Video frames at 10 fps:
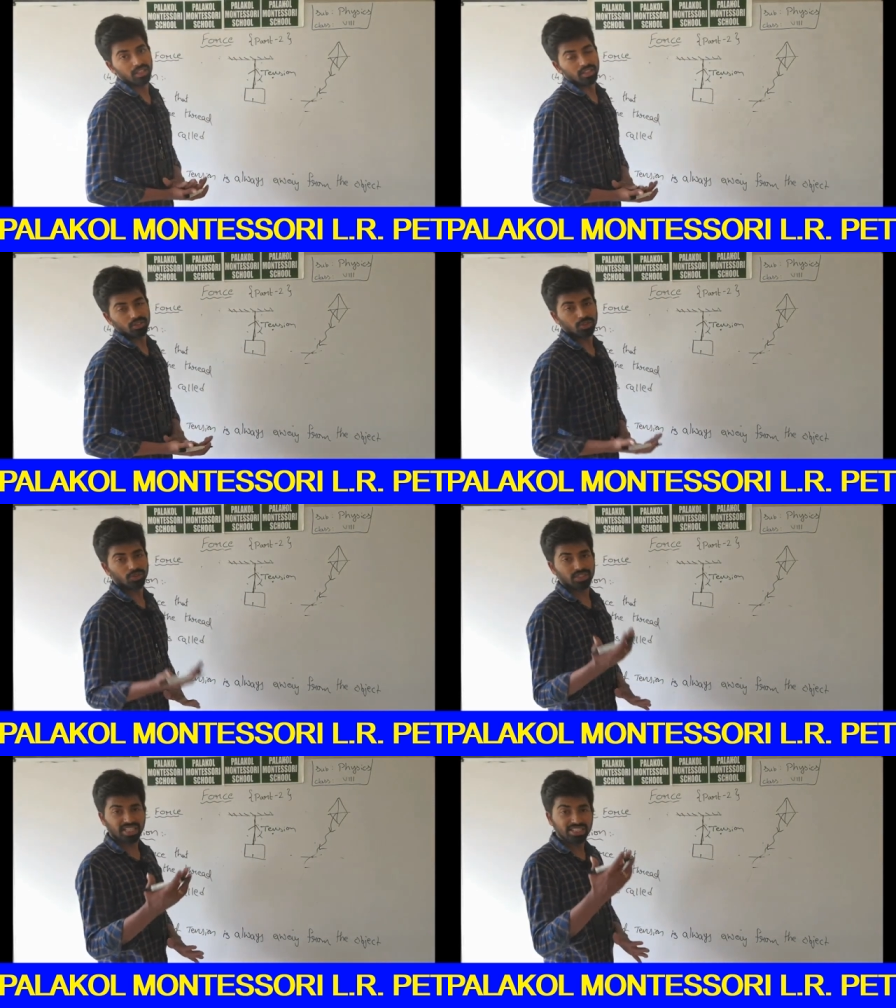So,
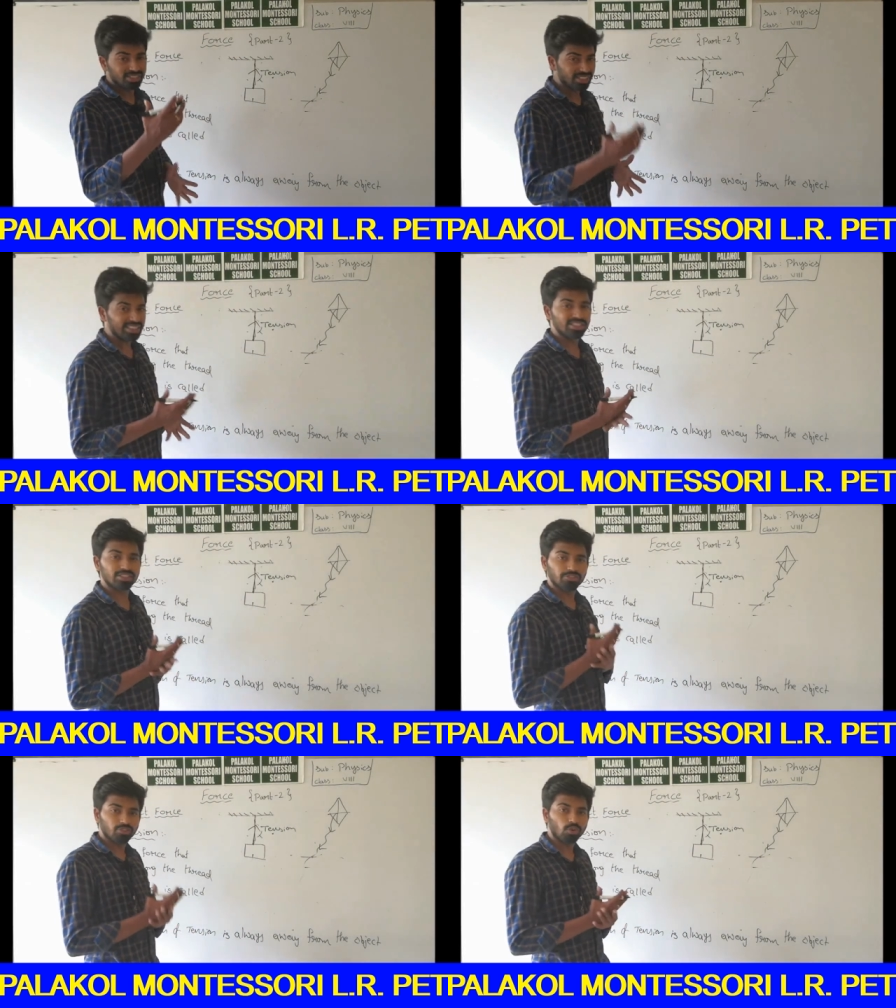tension is the
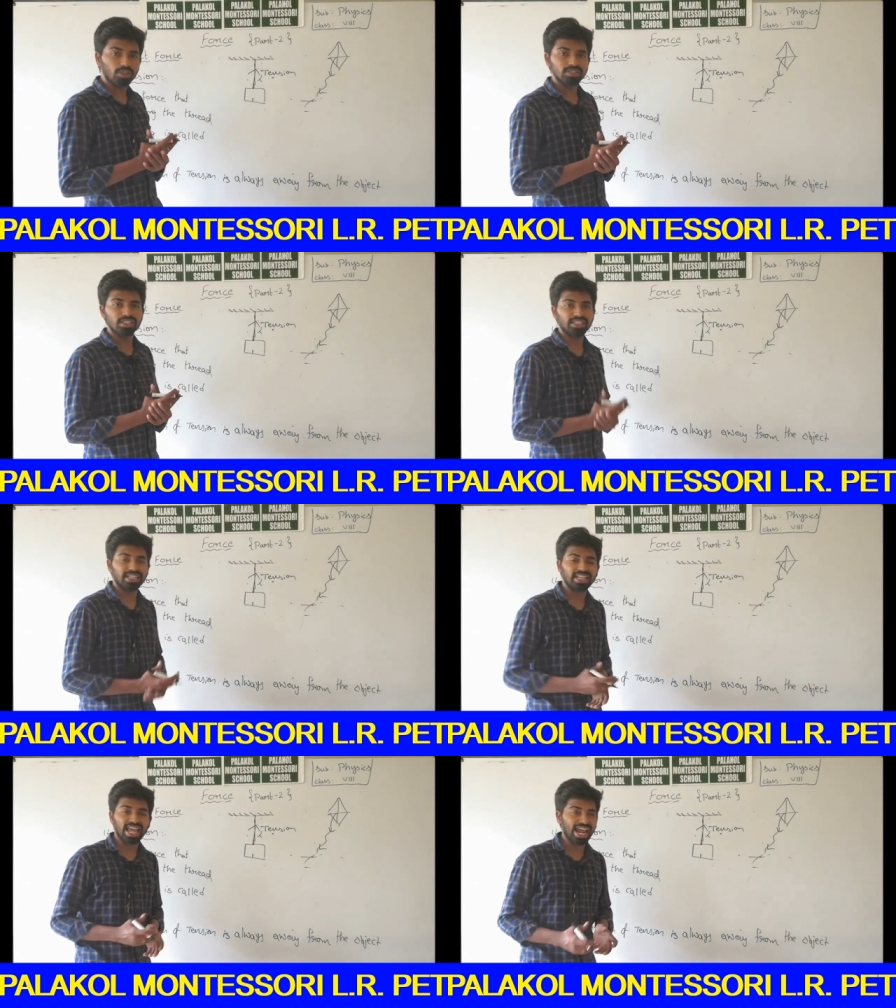force
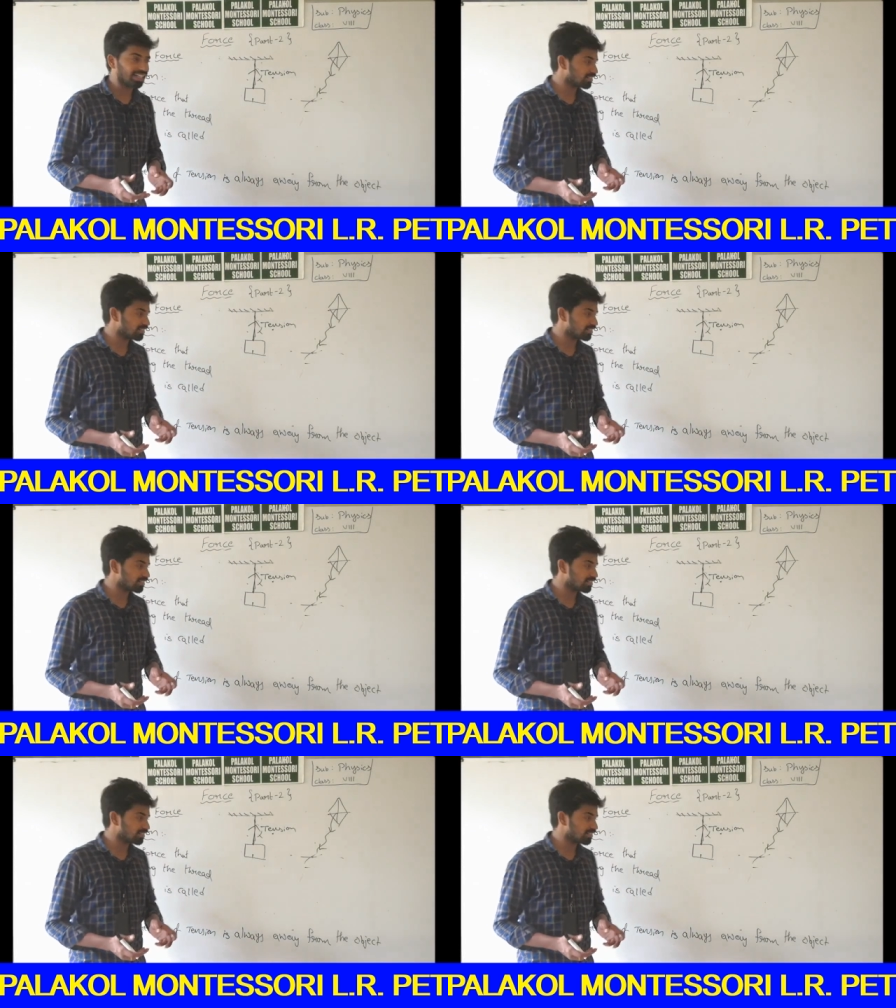that acts